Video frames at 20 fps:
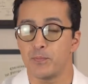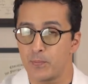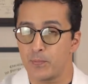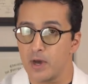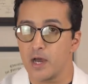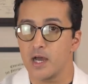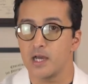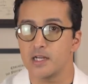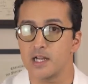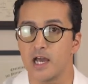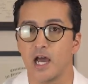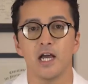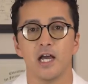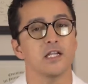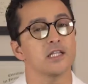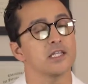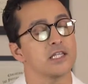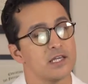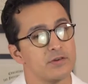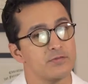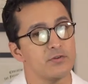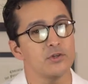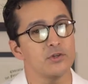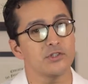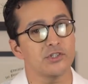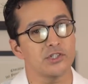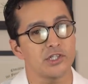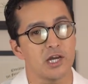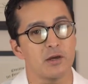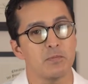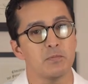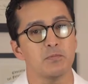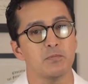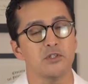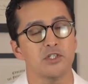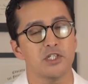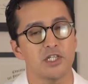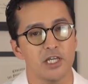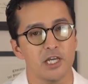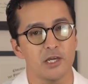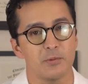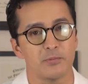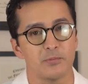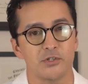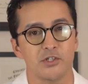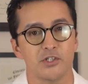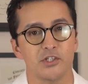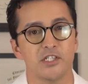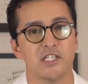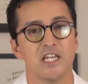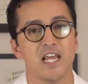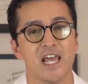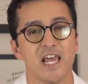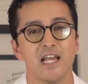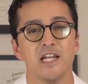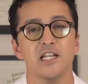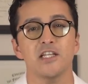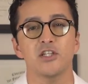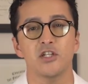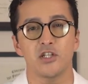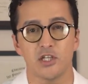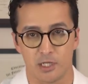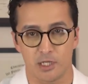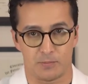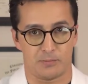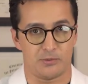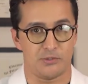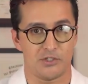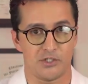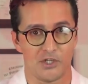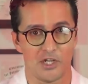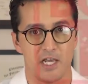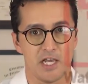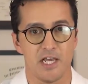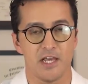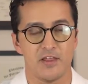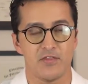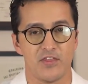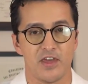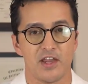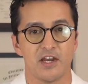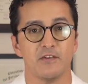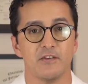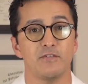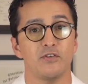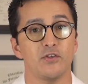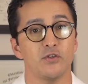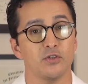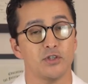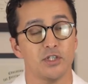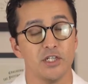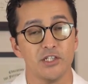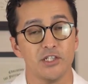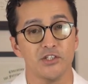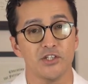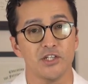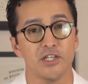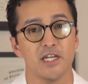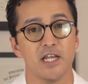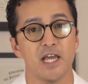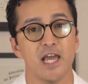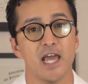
But I'll give you some tips, 10 tips, that if you listen